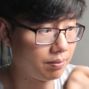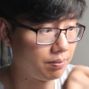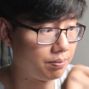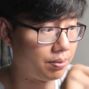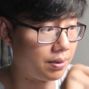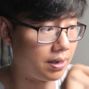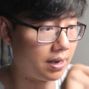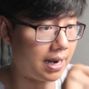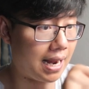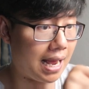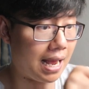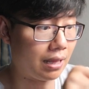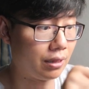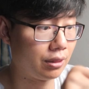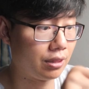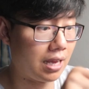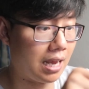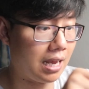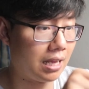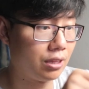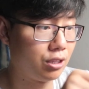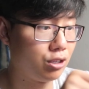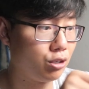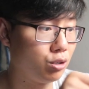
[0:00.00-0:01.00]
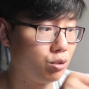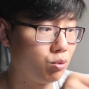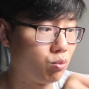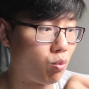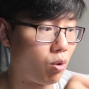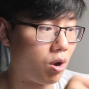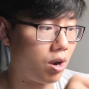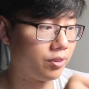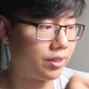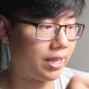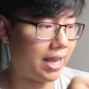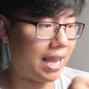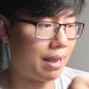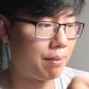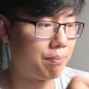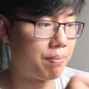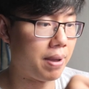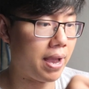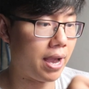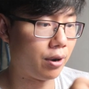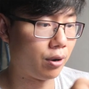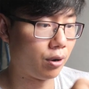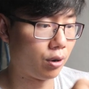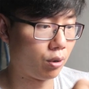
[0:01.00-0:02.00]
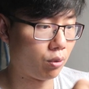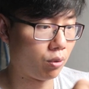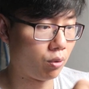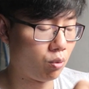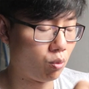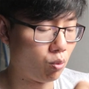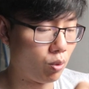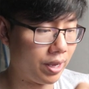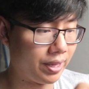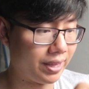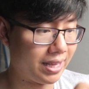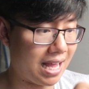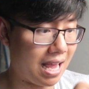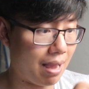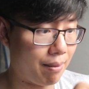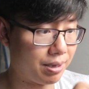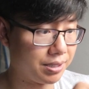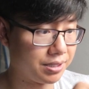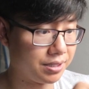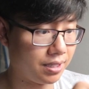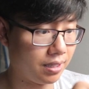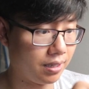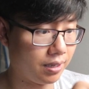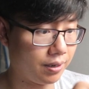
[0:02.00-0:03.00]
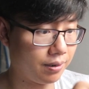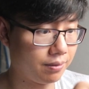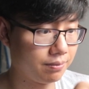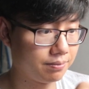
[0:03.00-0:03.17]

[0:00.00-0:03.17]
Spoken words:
But I do want a better wind damage dealer,